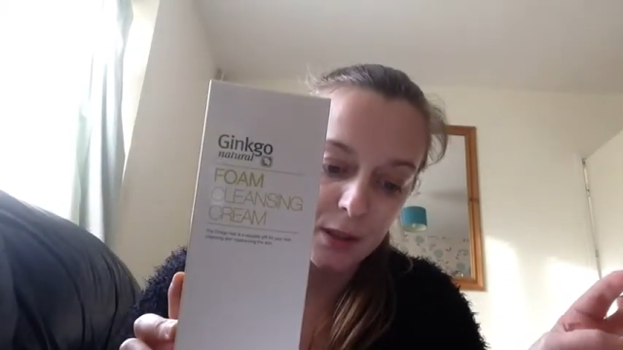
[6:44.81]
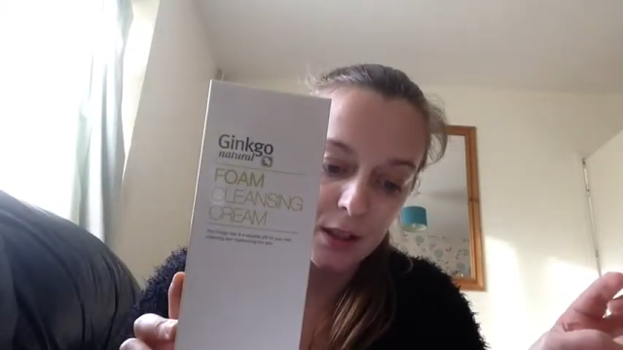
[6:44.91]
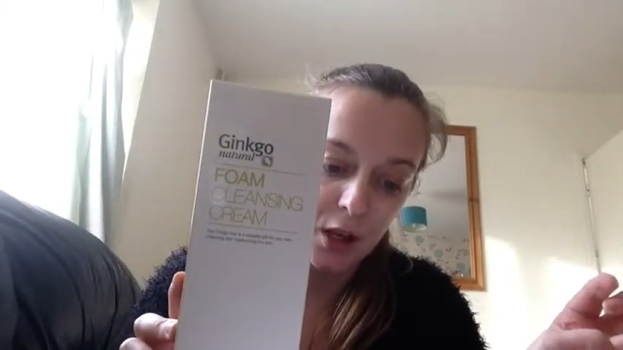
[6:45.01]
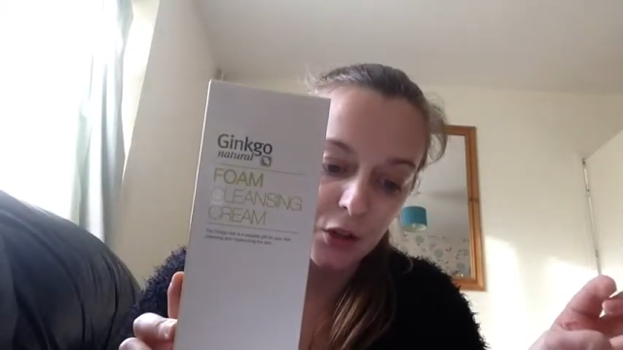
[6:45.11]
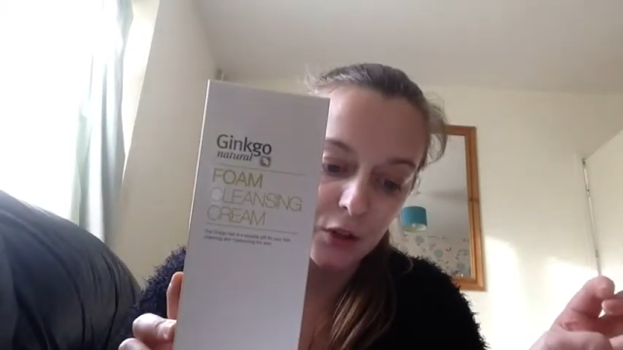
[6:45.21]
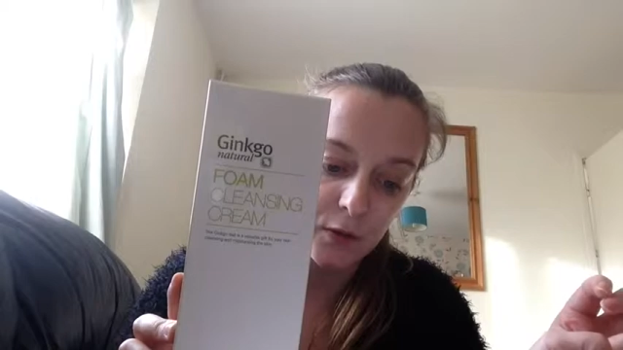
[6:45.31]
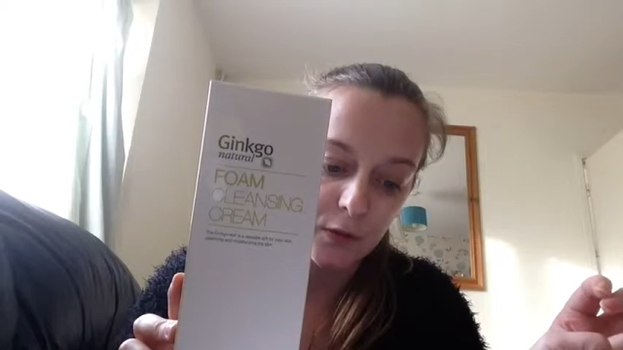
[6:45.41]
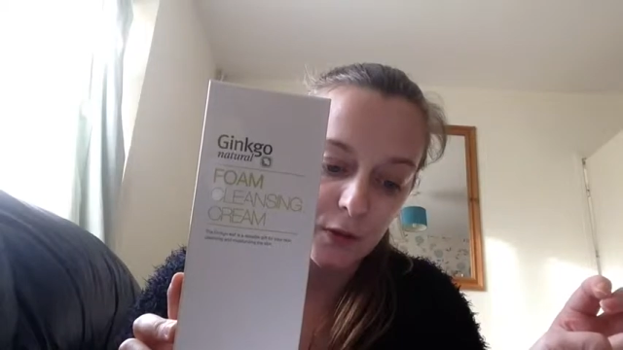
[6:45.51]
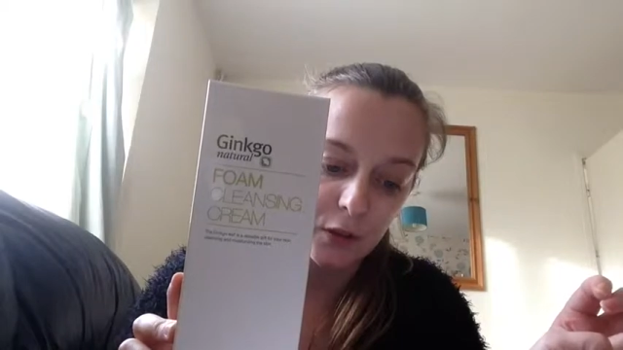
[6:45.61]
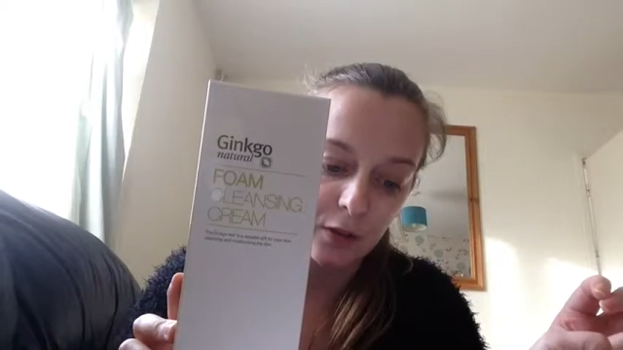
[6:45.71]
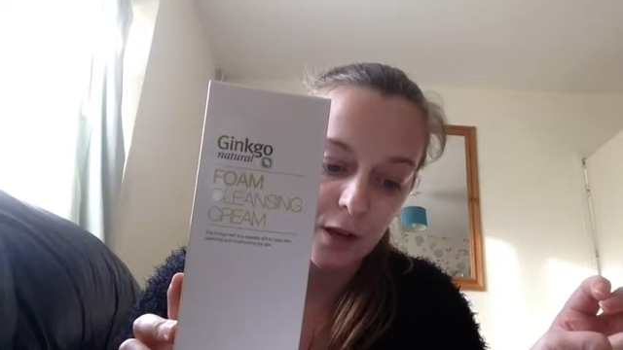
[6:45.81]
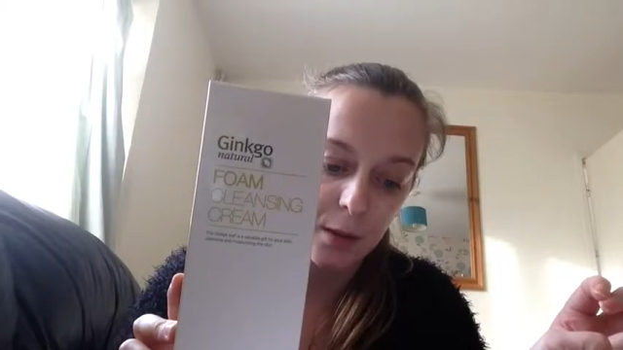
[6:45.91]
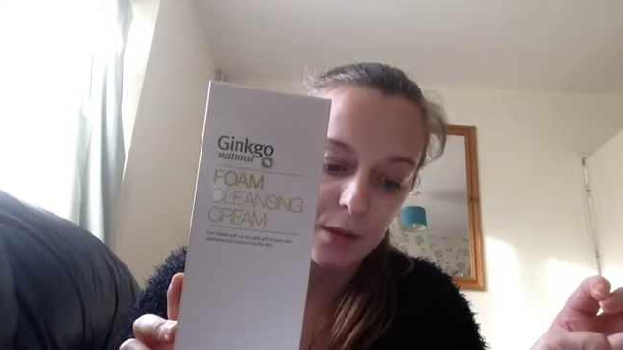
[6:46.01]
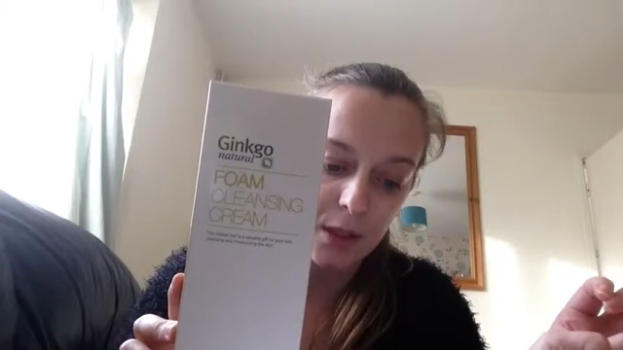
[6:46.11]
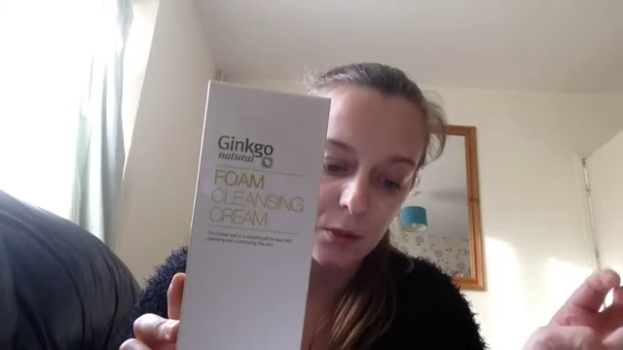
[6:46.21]
It's 150
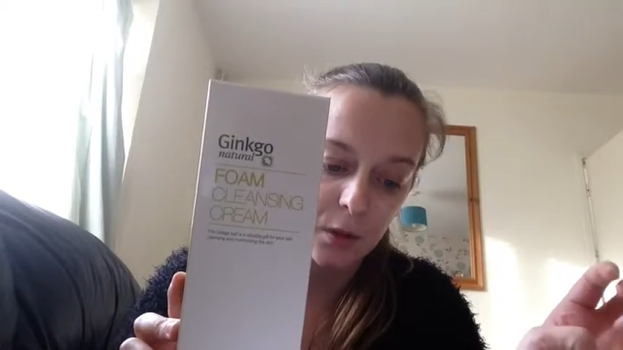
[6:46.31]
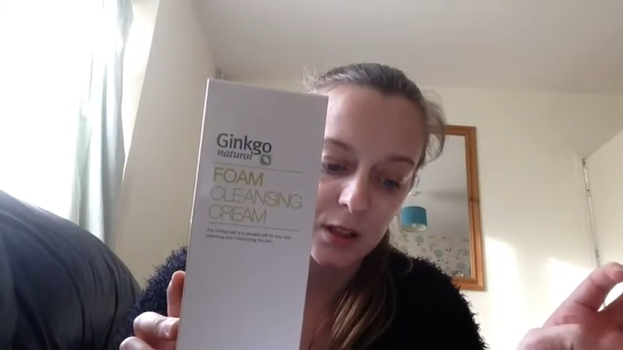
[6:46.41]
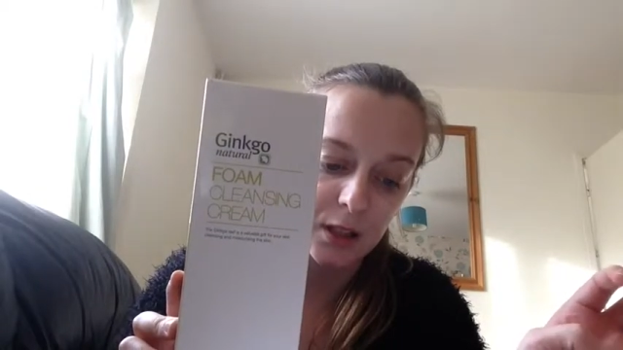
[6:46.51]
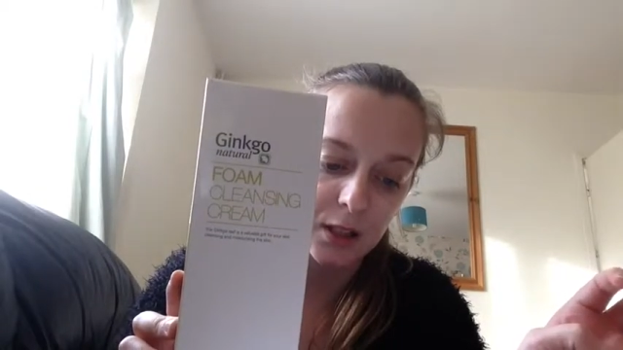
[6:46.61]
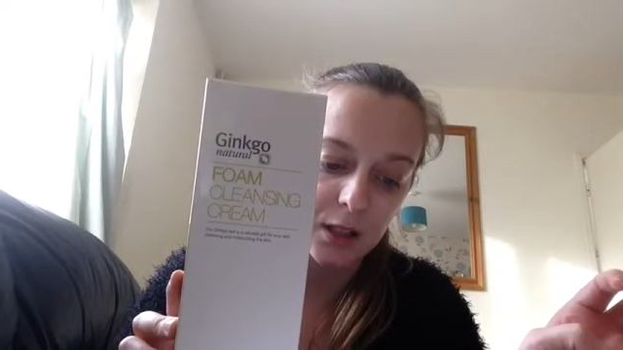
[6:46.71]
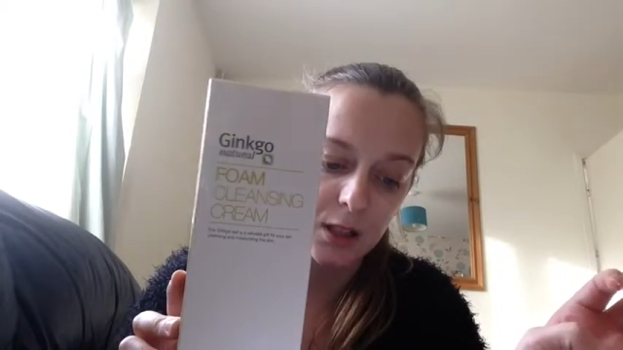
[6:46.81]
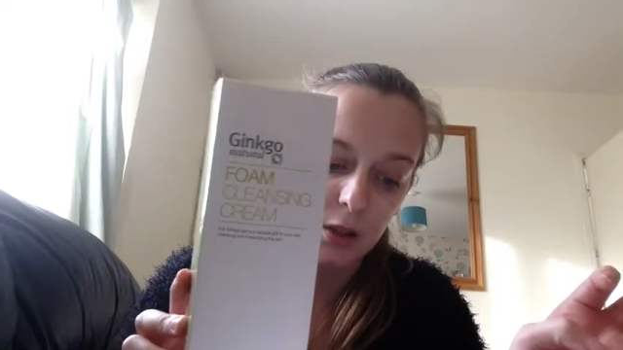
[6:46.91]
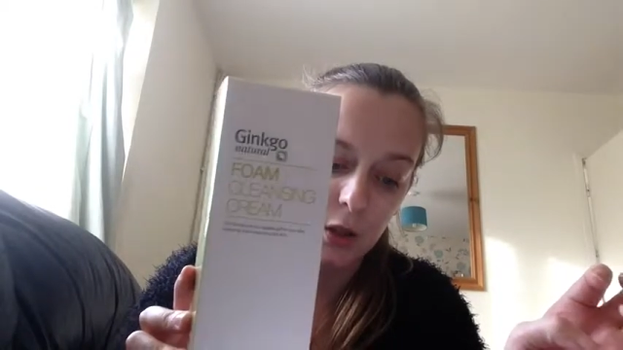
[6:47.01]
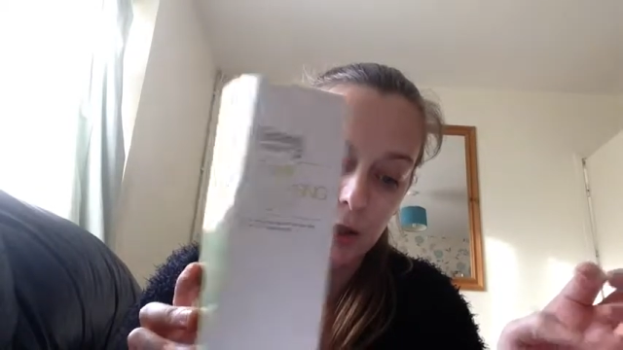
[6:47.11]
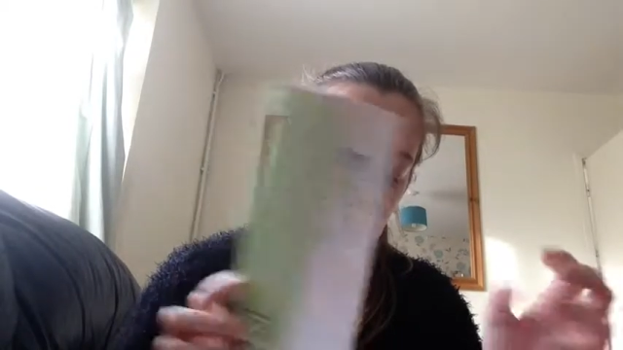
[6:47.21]
grams and it's worth $16.